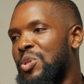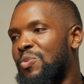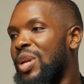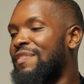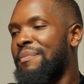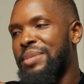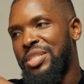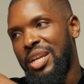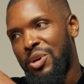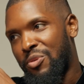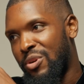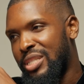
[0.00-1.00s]
whatever message
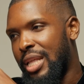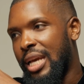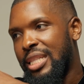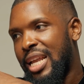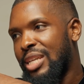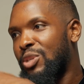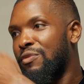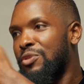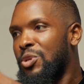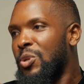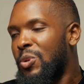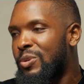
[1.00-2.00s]
across, like the likes of
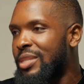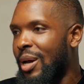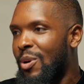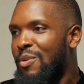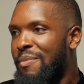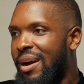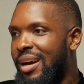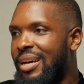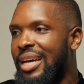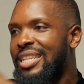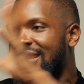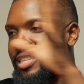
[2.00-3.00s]
you, Taoma, and the